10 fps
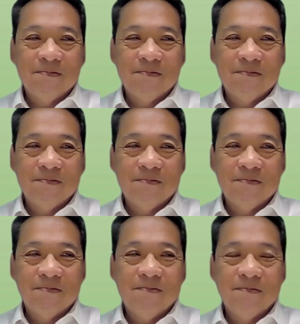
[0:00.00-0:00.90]

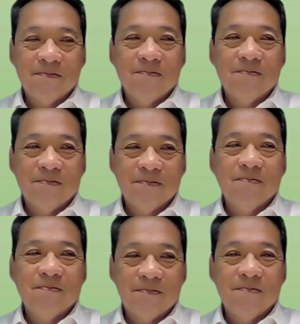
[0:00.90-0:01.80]

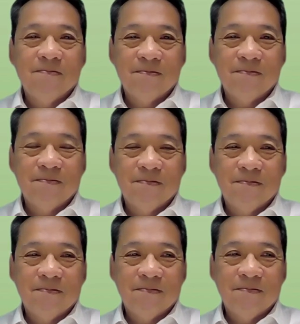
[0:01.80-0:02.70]

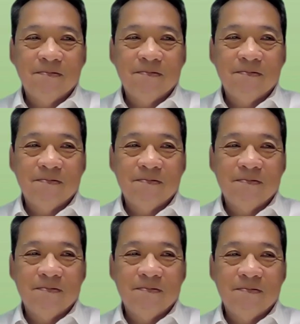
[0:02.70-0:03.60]

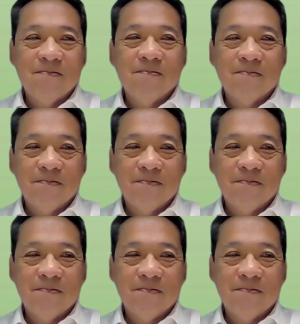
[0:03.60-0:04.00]
(silent)